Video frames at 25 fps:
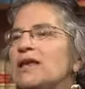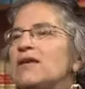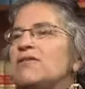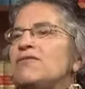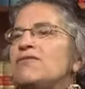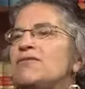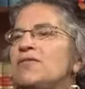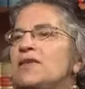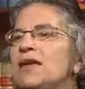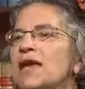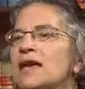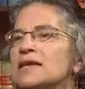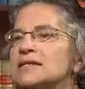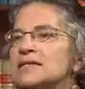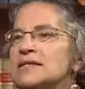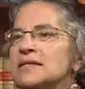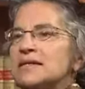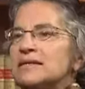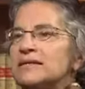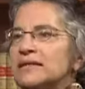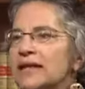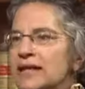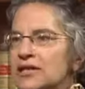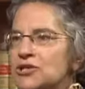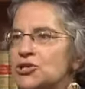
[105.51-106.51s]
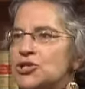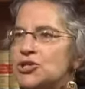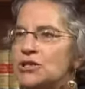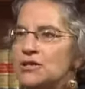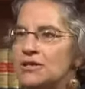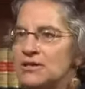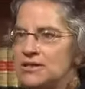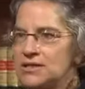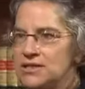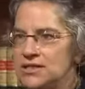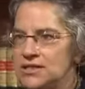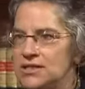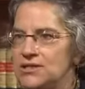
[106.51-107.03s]
If the
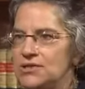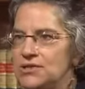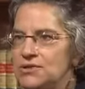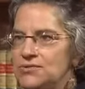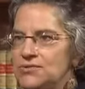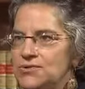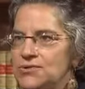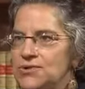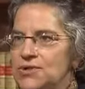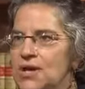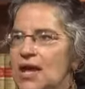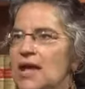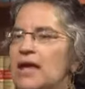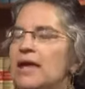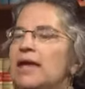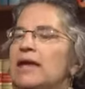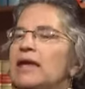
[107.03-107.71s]
escalation continues,